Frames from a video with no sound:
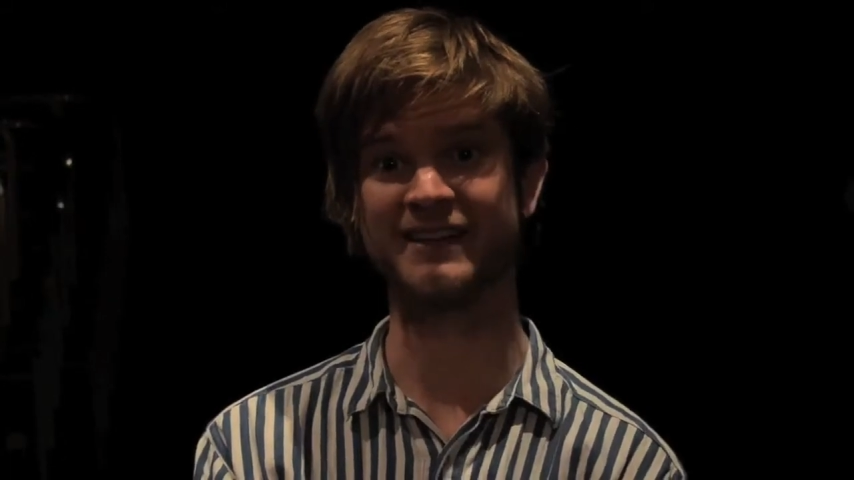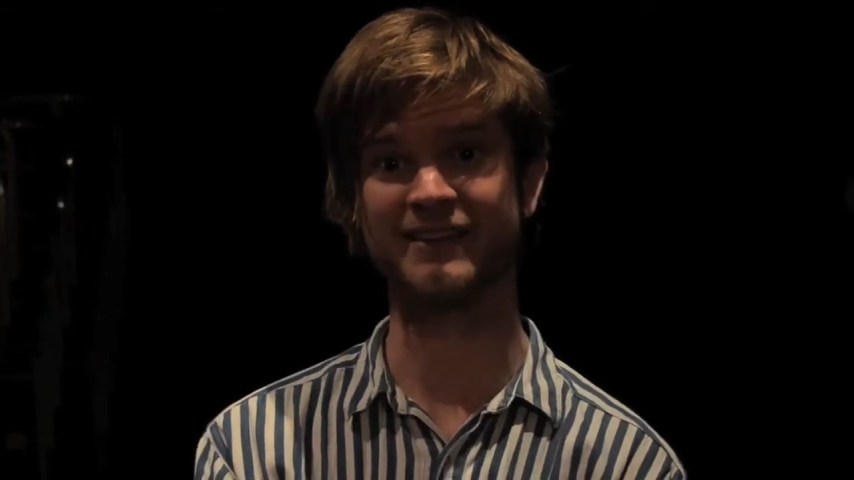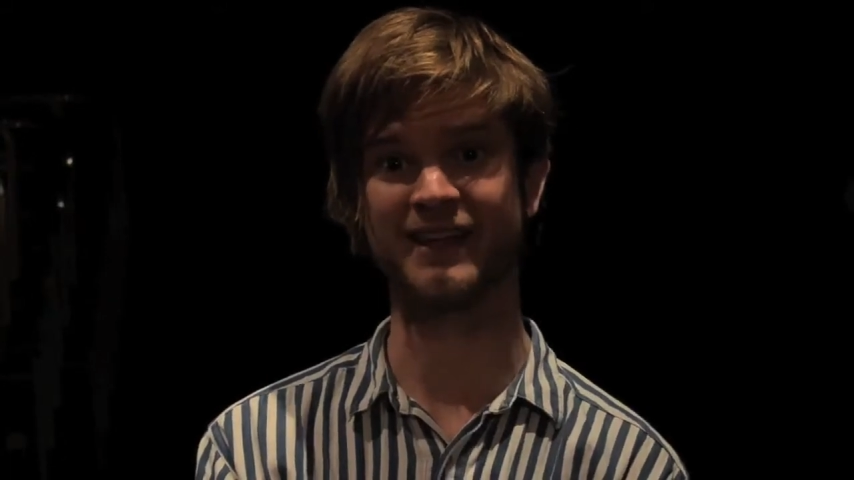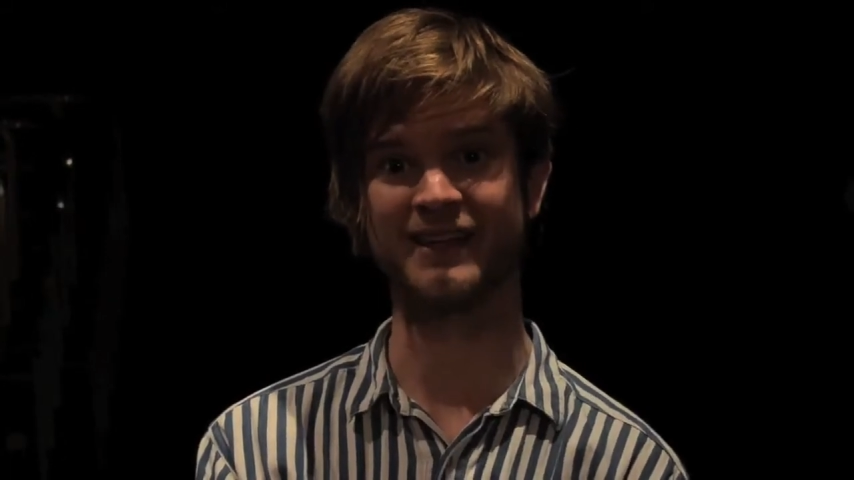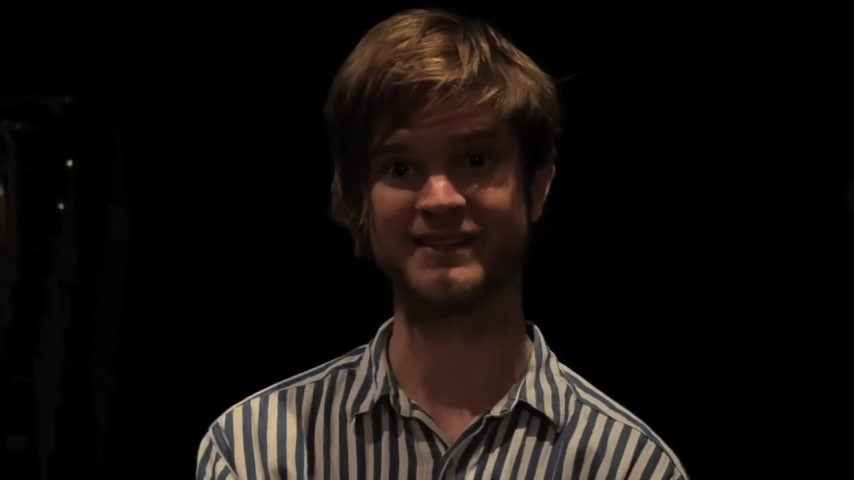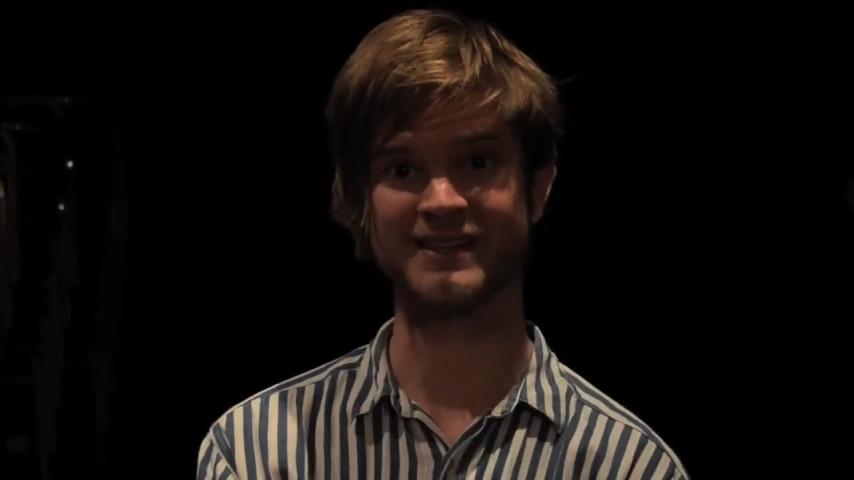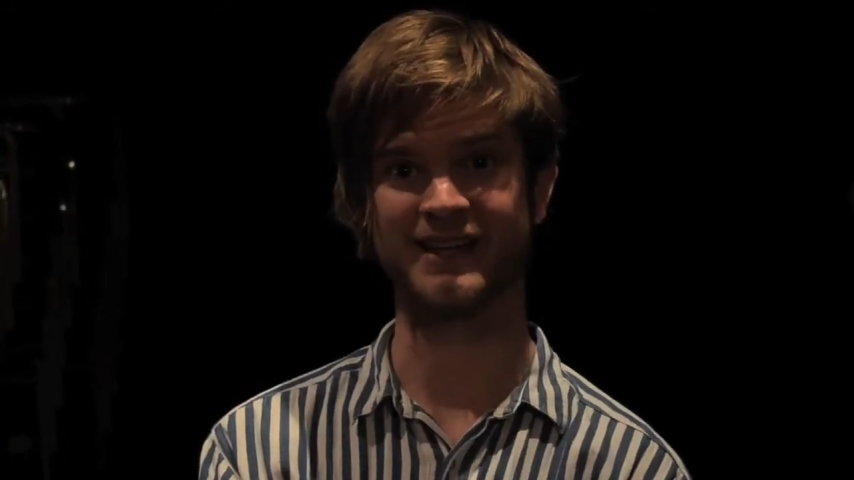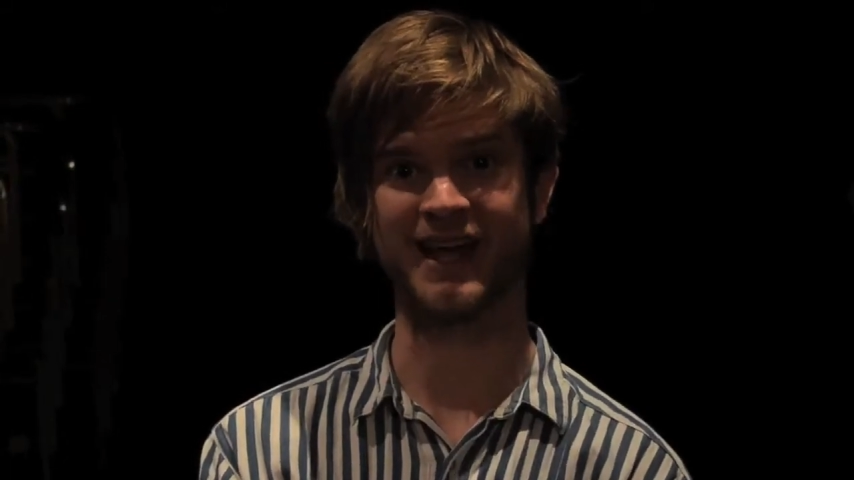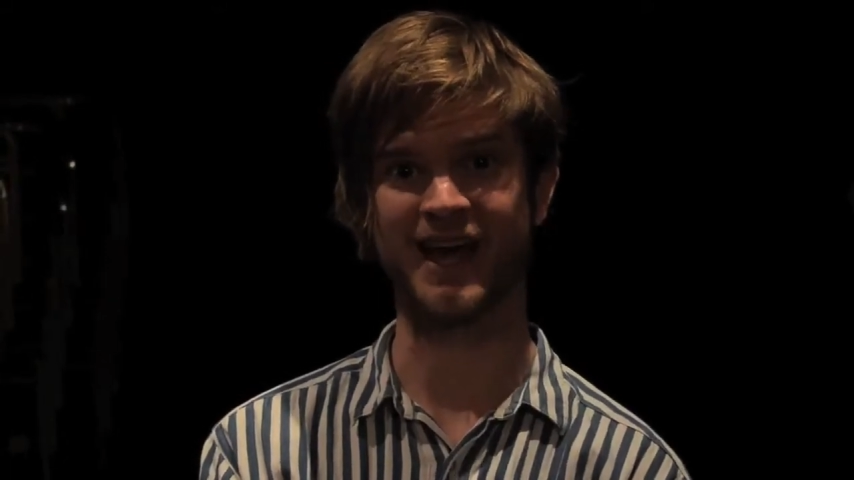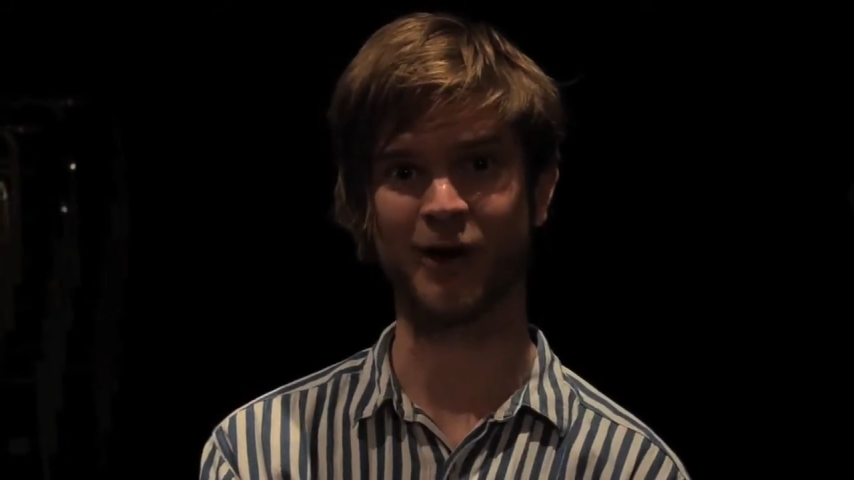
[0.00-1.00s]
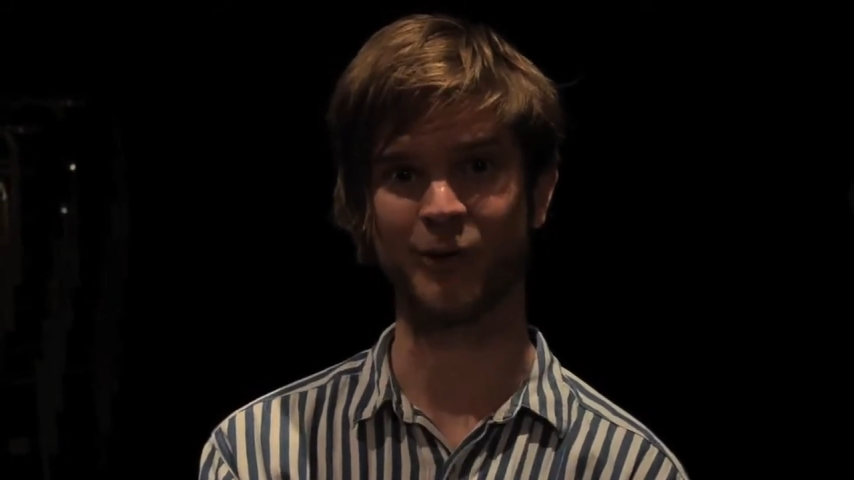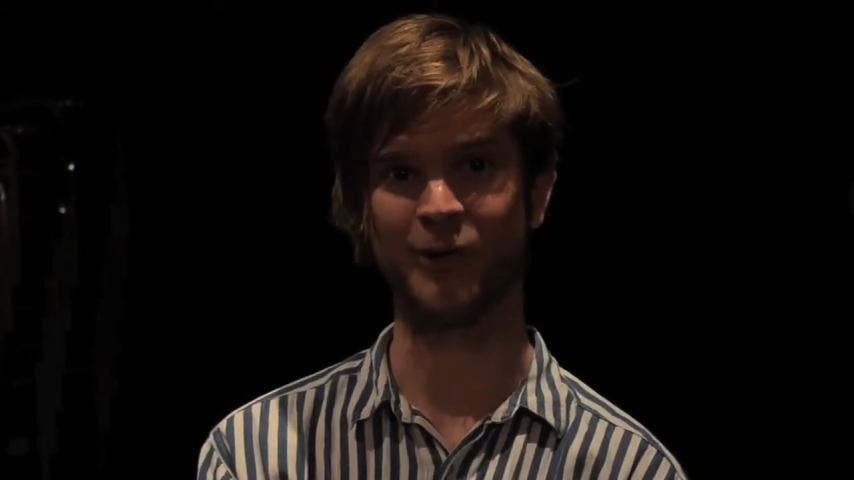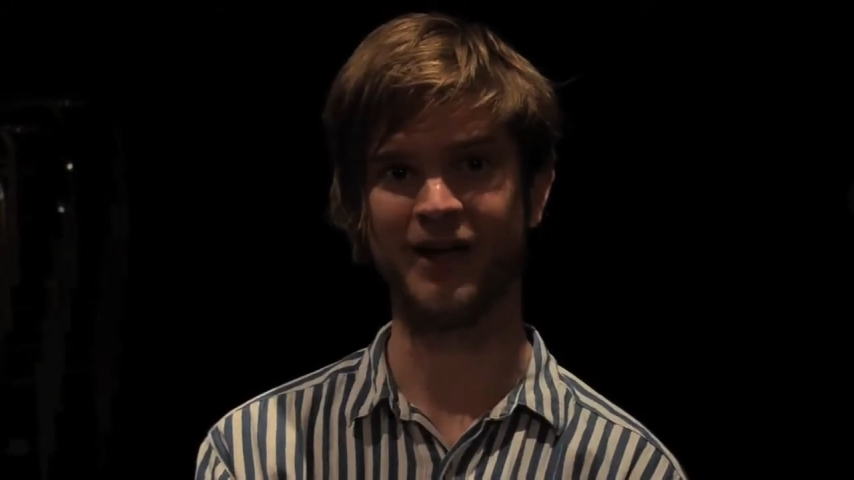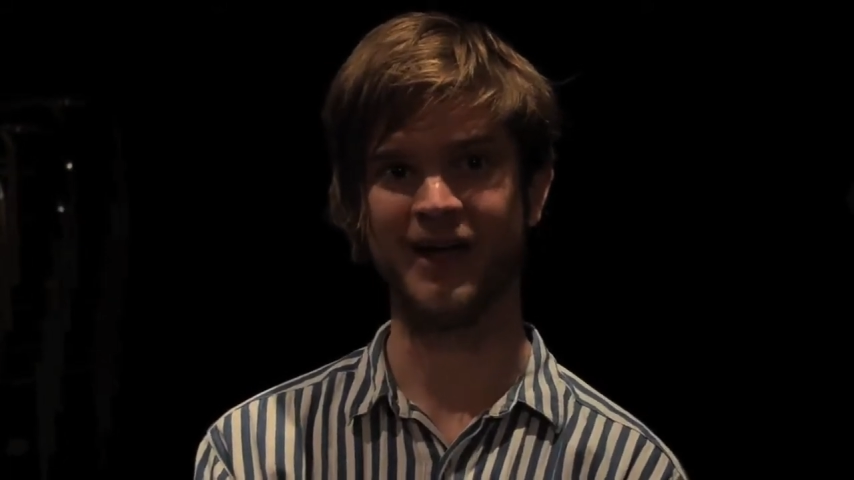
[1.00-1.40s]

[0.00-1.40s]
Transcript: things and how